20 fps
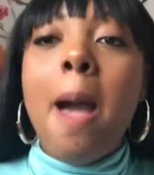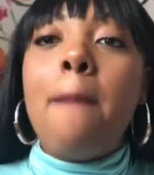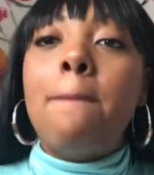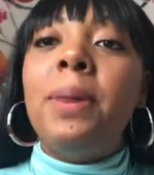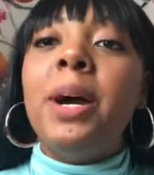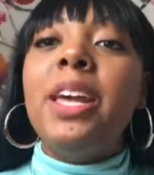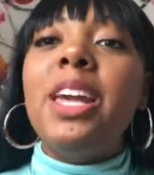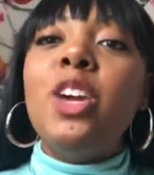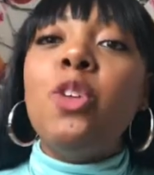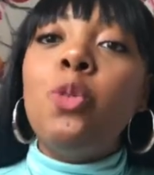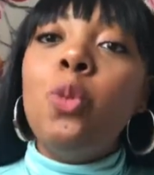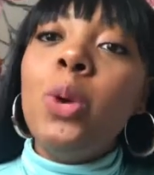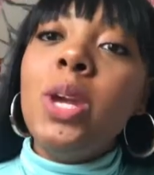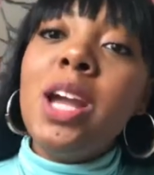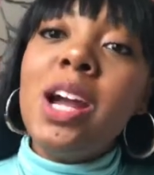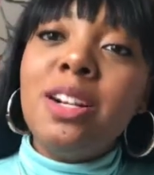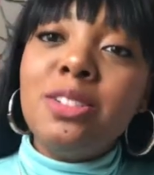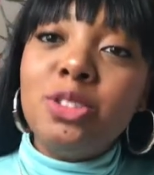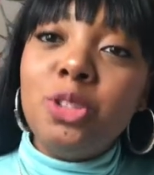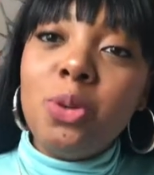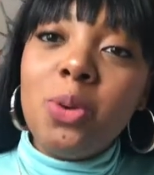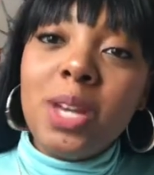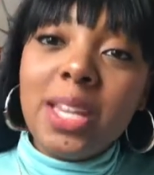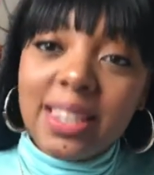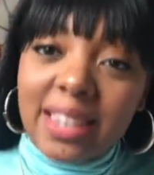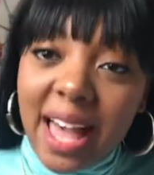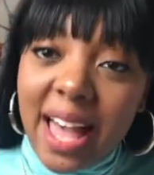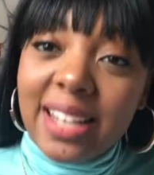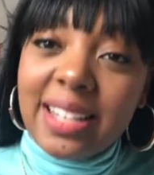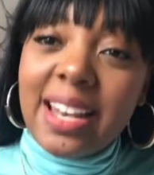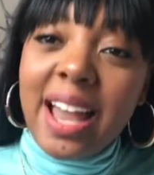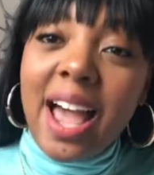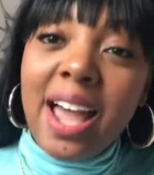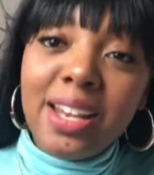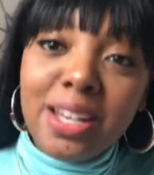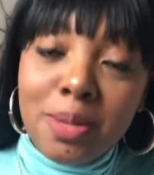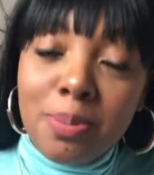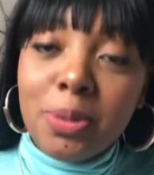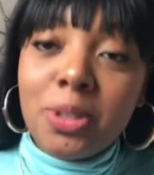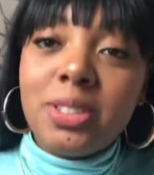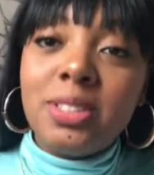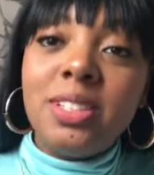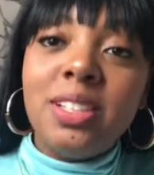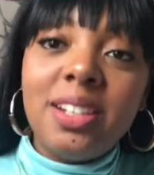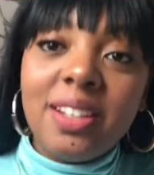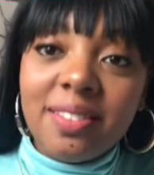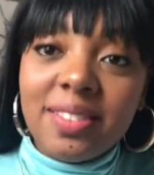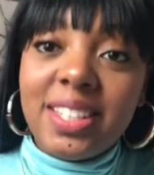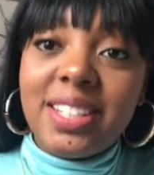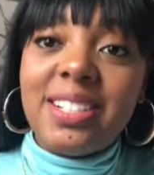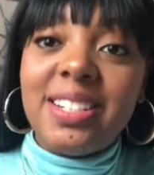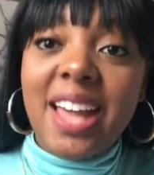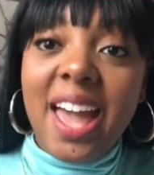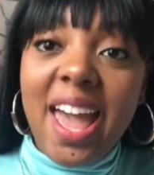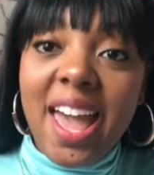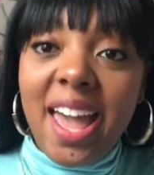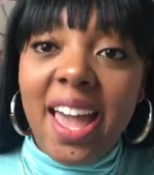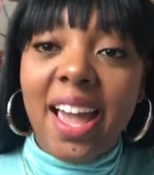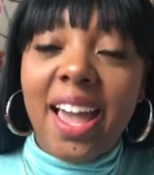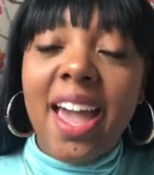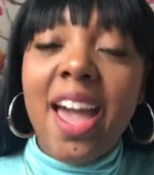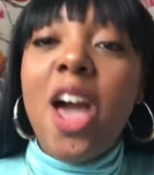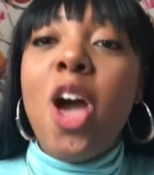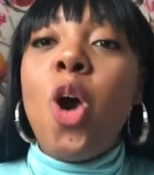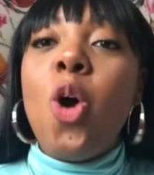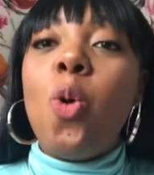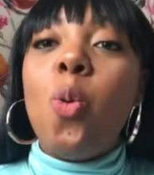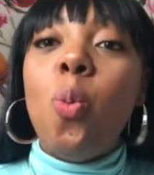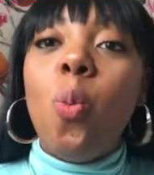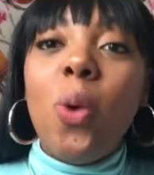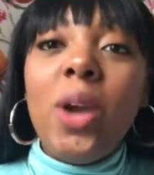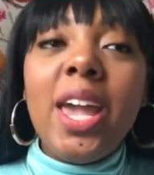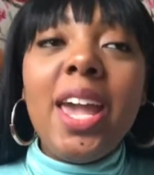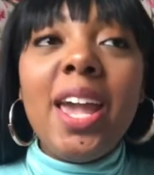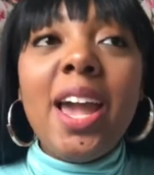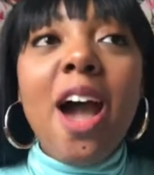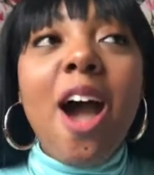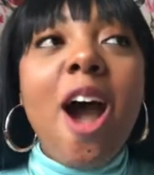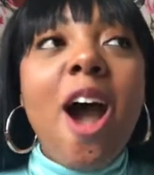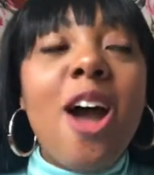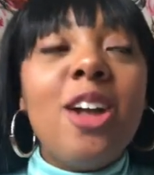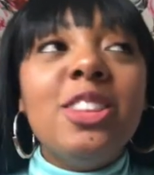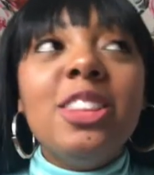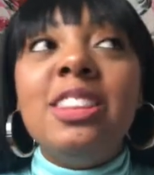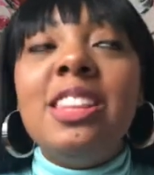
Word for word: But if we are doing that ninety percent of the day, we are,